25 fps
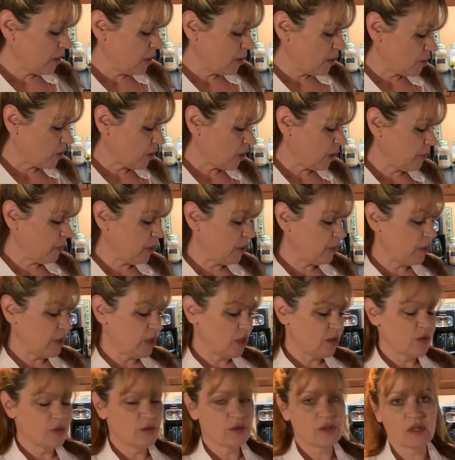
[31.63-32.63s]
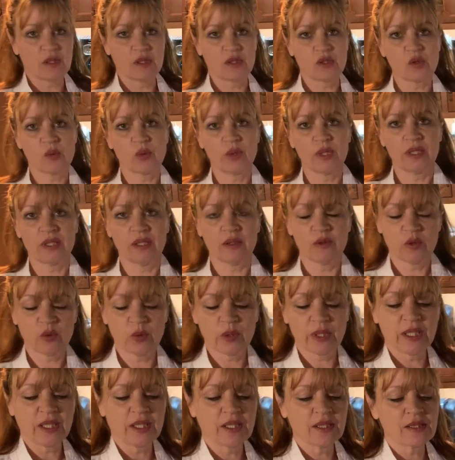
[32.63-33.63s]
So I'm going to be using
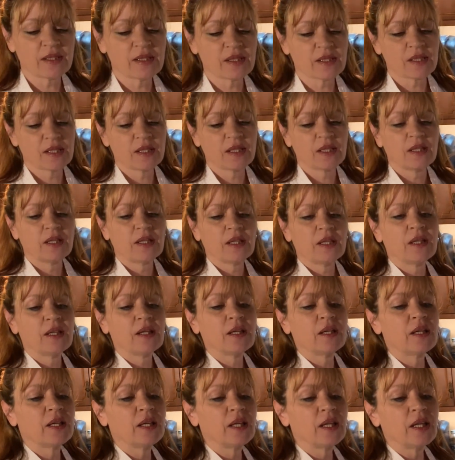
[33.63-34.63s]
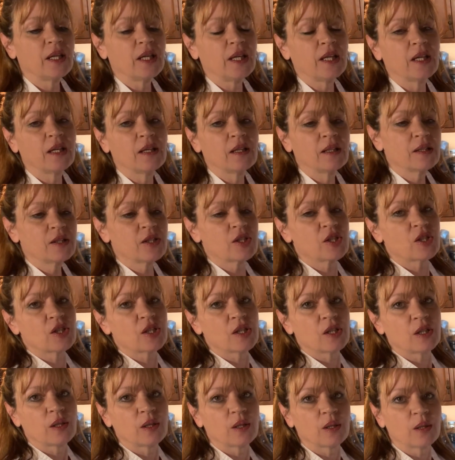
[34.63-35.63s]
Twinings English
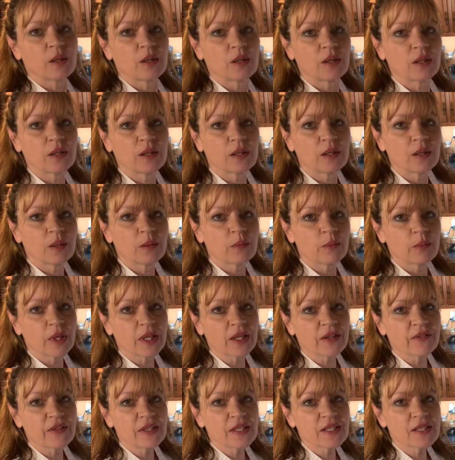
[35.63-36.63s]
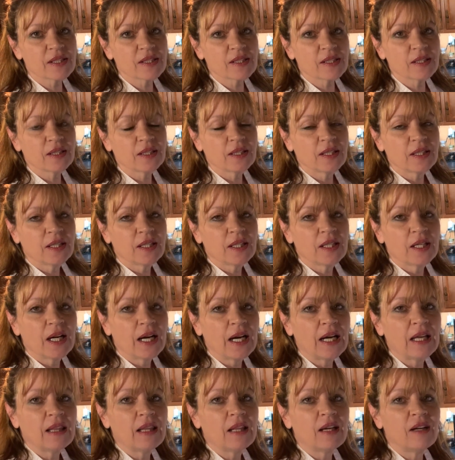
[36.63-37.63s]
breakfast.
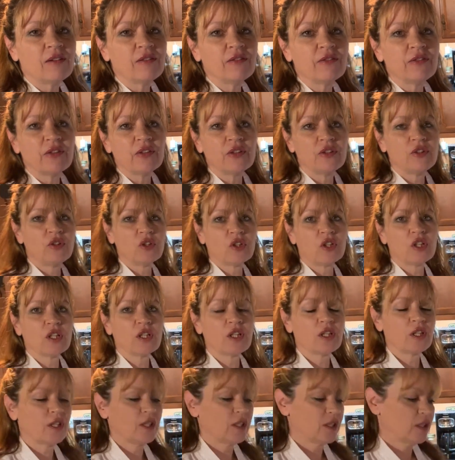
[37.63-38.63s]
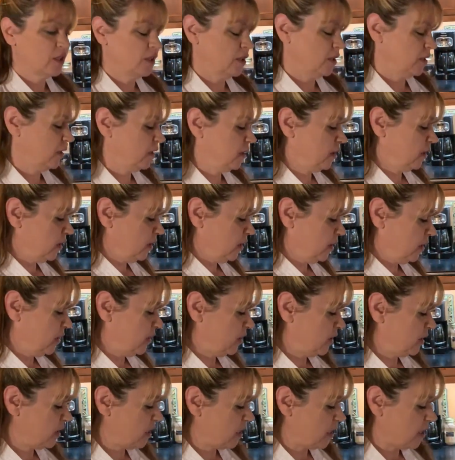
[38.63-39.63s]
I love dark
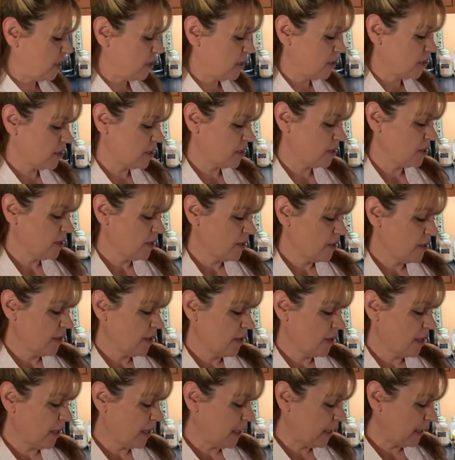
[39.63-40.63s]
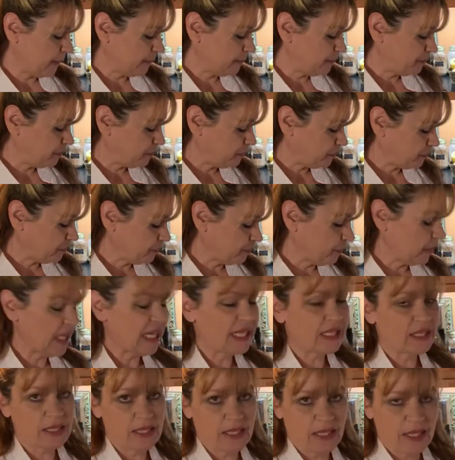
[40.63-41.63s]
teas,
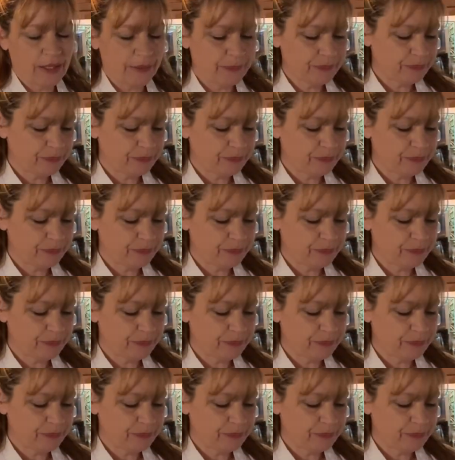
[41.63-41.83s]
black tea,